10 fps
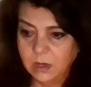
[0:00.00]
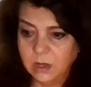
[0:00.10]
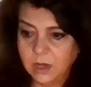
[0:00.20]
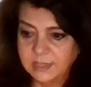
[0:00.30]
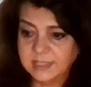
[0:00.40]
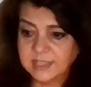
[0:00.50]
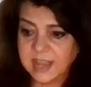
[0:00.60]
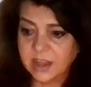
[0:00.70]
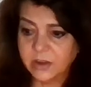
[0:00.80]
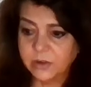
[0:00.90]
On
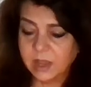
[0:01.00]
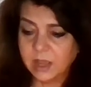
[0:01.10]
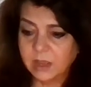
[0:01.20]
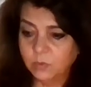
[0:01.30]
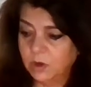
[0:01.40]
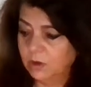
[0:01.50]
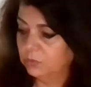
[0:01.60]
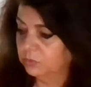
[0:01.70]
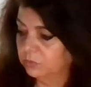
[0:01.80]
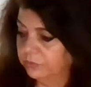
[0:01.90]
Saturday, well,
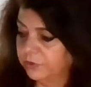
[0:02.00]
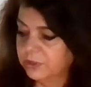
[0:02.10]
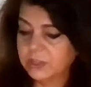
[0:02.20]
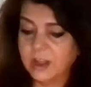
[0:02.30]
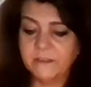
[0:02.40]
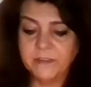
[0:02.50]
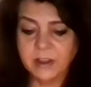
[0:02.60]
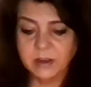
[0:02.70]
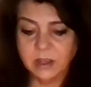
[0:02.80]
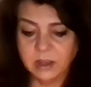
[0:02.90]
first off,
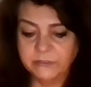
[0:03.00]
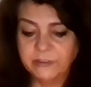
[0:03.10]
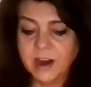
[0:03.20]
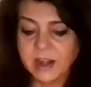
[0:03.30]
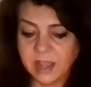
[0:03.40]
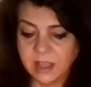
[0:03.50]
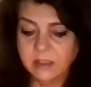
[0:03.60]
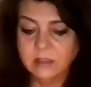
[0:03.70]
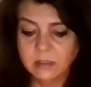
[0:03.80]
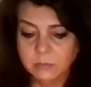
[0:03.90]
on
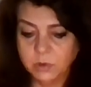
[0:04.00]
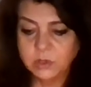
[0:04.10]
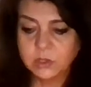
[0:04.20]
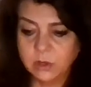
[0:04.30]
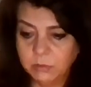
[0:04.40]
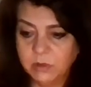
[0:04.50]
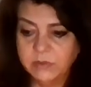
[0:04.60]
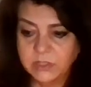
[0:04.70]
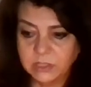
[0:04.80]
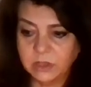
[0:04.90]
Friday, the moon is going to move
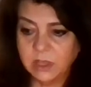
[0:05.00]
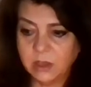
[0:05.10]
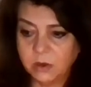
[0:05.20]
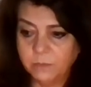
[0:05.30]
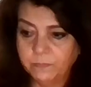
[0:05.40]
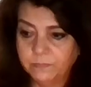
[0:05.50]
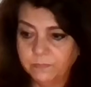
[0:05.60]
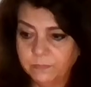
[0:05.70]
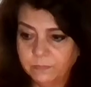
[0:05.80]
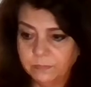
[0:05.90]
into Leo.
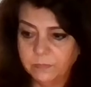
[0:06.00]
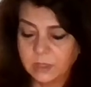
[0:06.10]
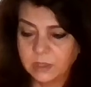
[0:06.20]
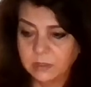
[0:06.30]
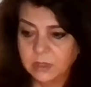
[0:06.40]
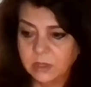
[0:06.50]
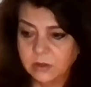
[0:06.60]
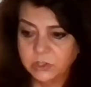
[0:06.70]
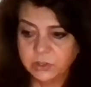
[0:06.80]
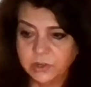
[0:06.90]
Leo
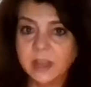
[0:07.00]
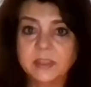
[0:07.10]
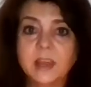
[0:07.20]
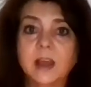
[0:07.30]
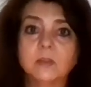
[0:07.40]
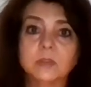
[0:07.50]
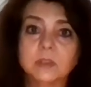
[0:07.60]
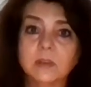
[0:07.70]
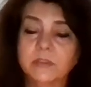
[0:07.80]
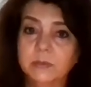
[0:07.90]
is your 9th house
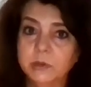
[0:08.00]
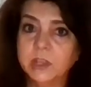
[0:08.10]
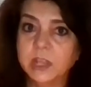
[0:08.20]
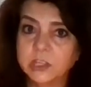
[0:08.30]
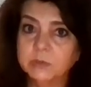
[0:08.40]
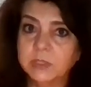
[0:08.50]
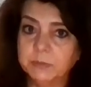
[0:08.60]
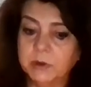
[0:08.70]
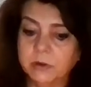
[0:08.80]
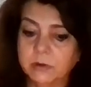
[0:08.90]
of communication with
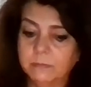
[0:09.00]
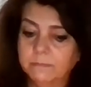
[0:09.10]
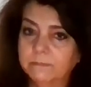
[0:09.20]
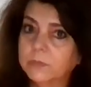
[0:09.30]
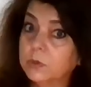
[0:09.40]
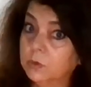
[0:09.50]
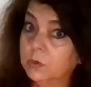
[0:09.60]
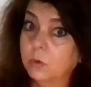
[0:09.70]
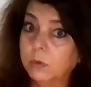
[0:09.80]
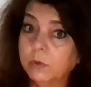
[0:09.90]
spirit.
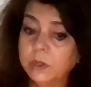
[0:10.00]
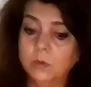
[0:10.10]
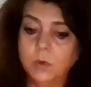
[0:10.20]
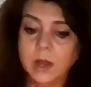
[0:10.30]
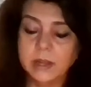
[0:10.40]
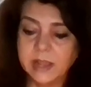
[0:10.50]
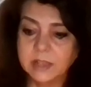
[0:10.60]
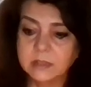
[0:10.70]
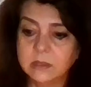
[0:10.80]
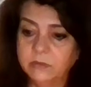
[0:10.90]
Knowing what you want and
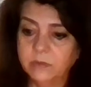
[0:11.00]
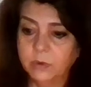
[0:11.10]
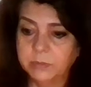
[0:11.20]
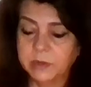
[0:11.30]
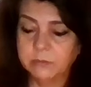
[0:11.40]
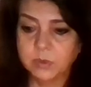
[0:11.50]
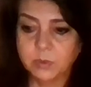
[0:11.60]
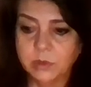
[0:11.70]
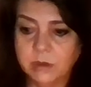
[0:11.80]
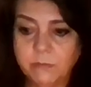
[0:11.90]
asking for it becomes
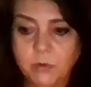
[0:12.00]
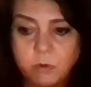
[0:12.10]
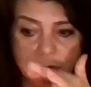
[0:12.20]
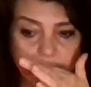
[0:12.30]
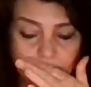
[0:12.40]
really important.